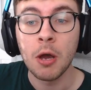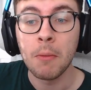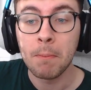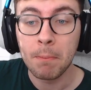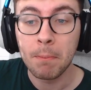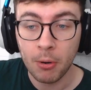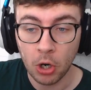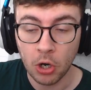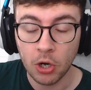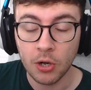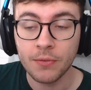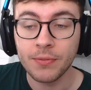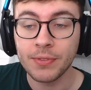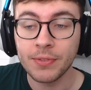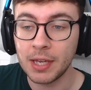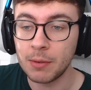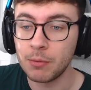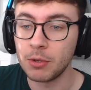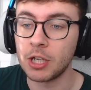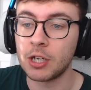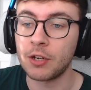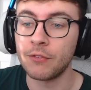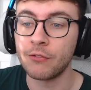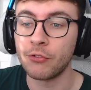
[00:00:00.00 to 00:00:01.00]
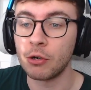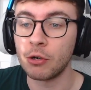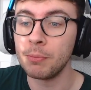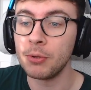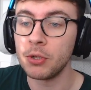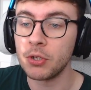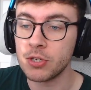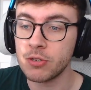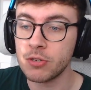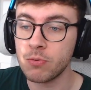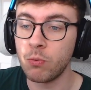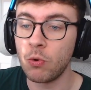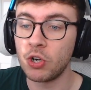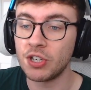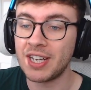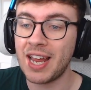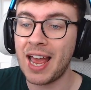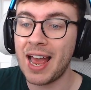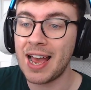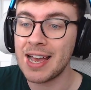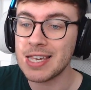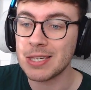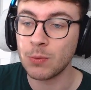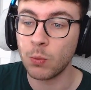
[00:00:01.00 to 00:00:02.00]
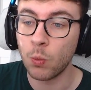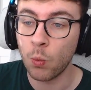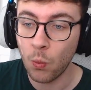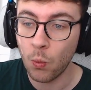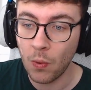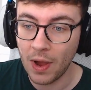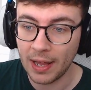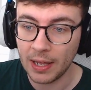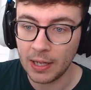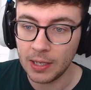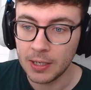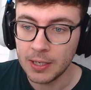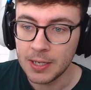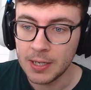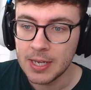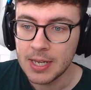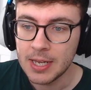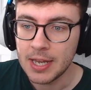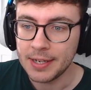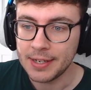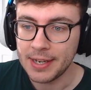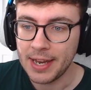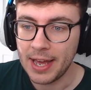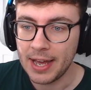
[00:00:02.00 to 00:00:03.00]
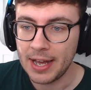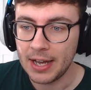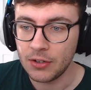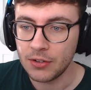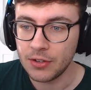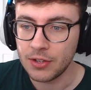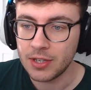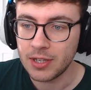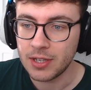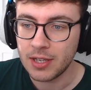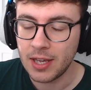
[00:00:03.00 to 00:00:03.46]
but they were looking for a +1 as well. Now,